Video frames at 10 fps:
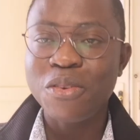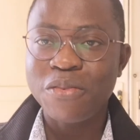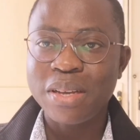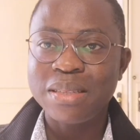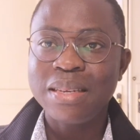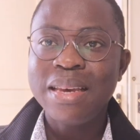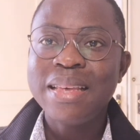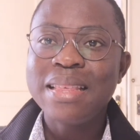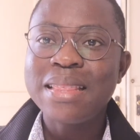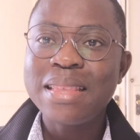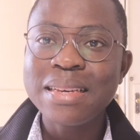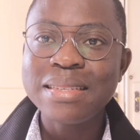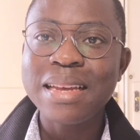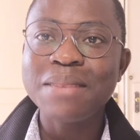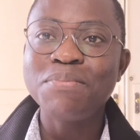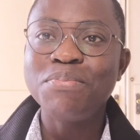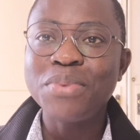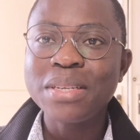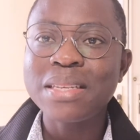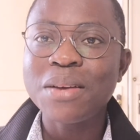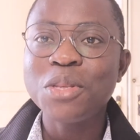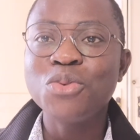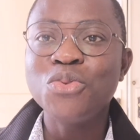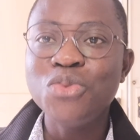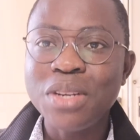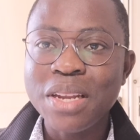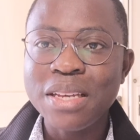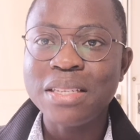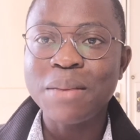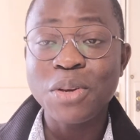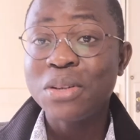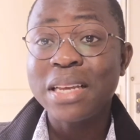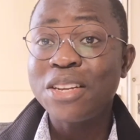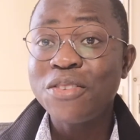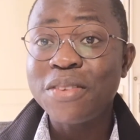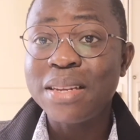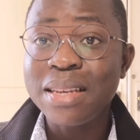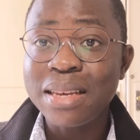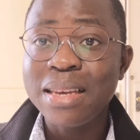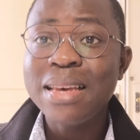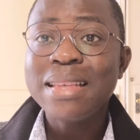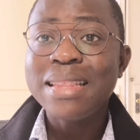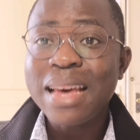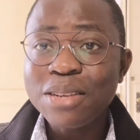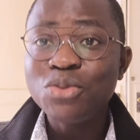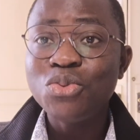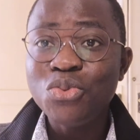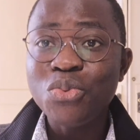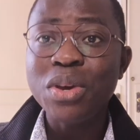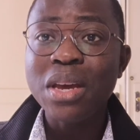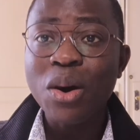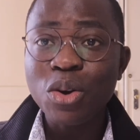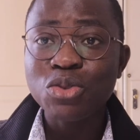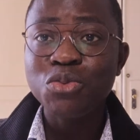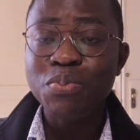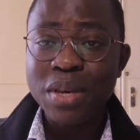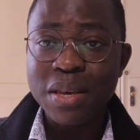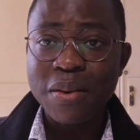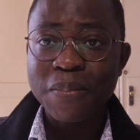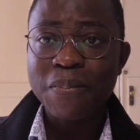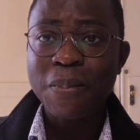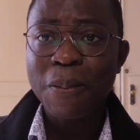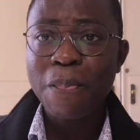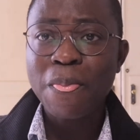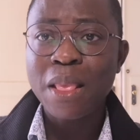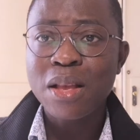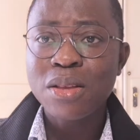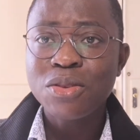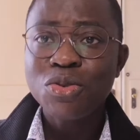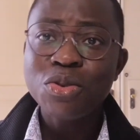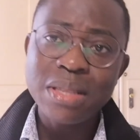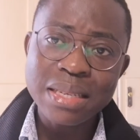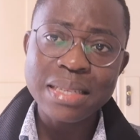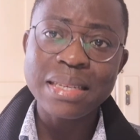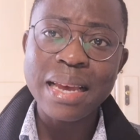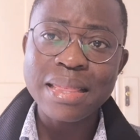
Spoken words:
of us, the things that brings out the good nature, because at the end of the day, that is who we ought to be. So this is